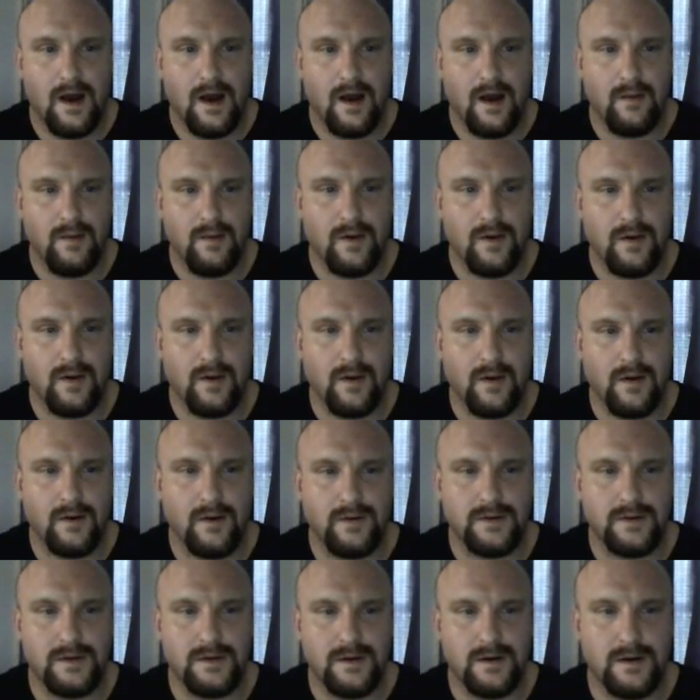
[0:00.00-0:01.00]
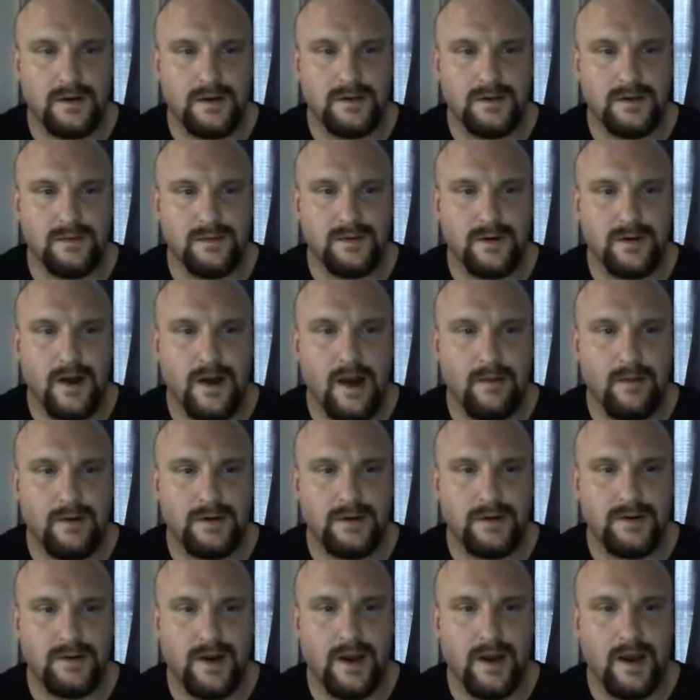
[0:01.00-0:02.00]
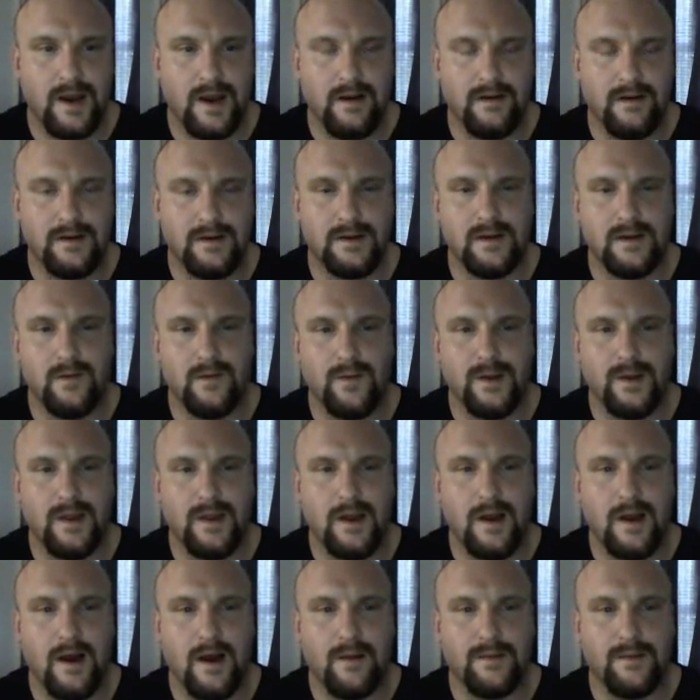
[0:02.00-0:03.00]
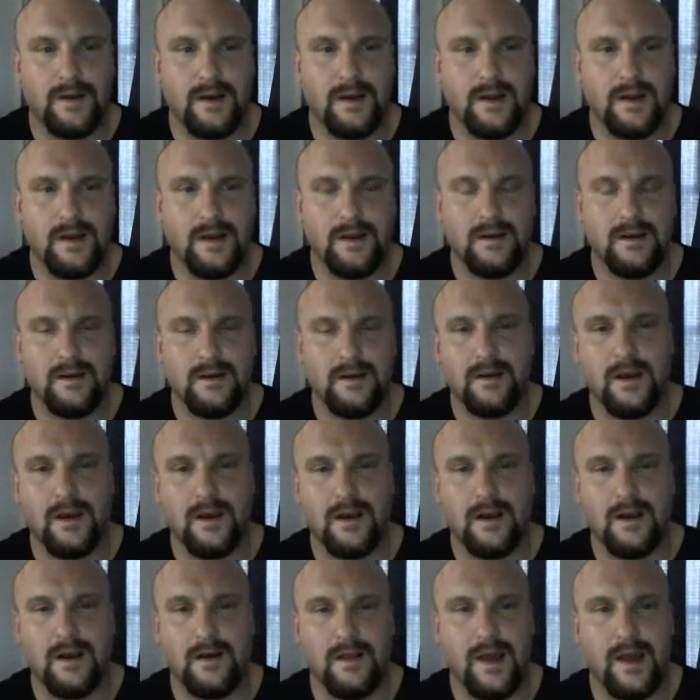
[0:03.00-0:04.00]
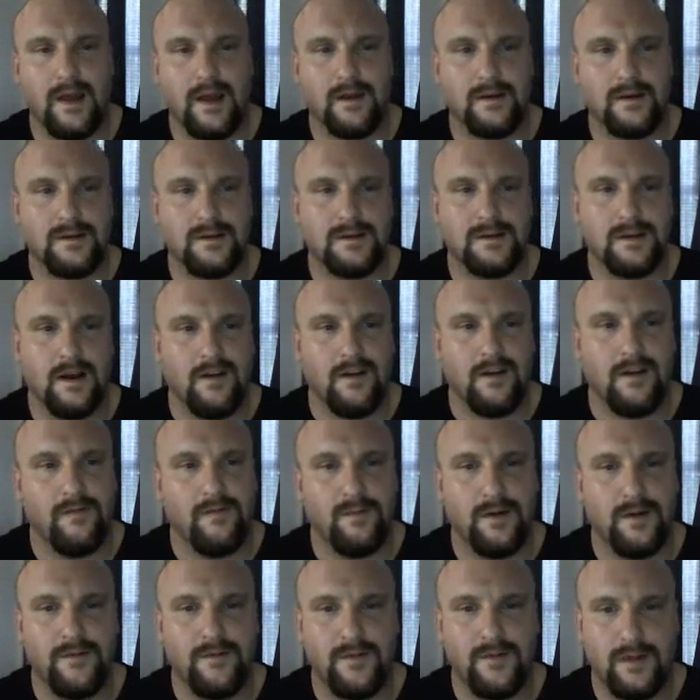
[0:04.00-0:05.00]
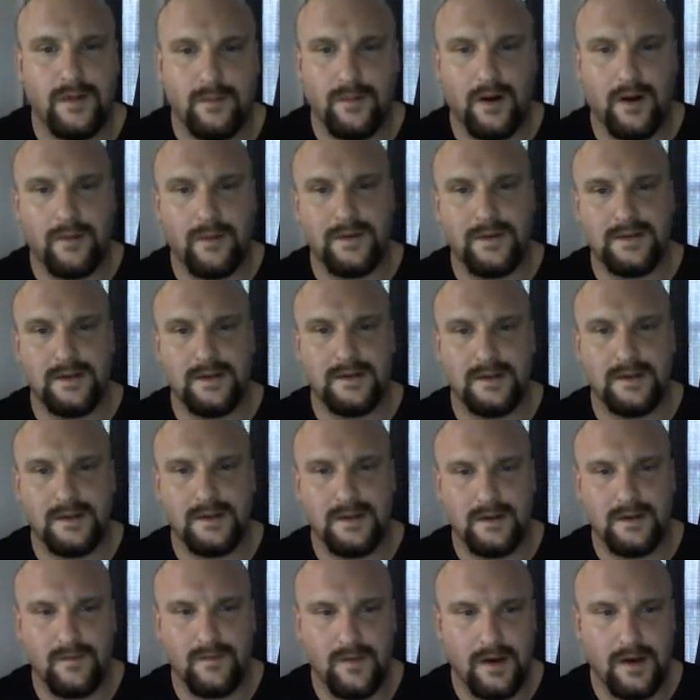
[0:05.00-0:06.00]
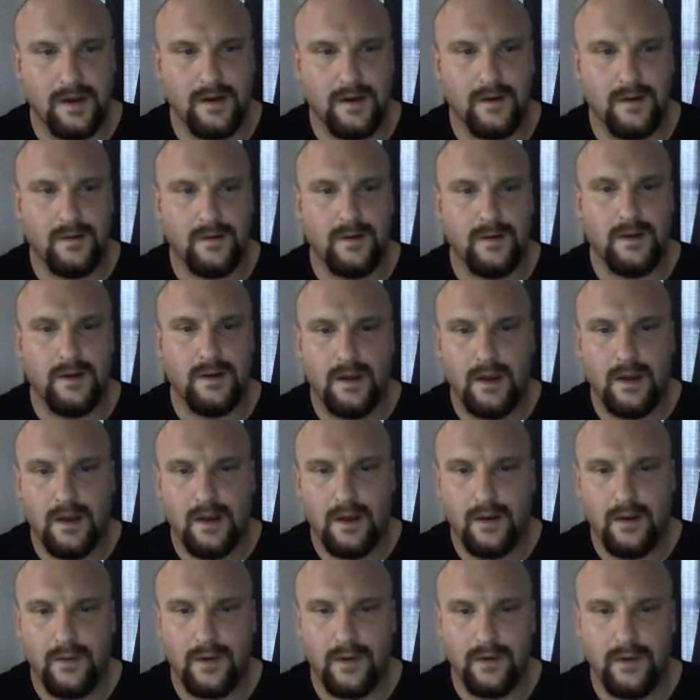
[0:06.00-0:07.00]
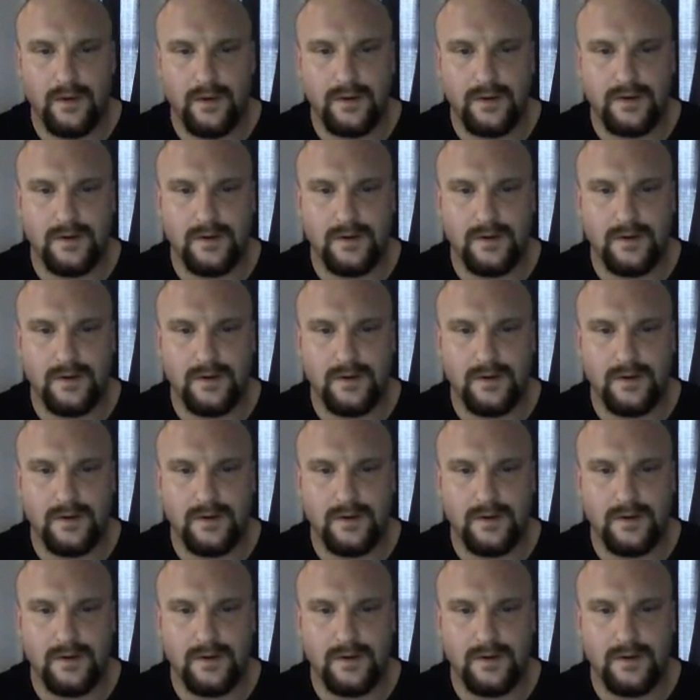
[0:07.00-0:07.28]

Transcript: You can go search subscribers right here and see when they opted in and all that good stuff. But for the purposes of this video, we'll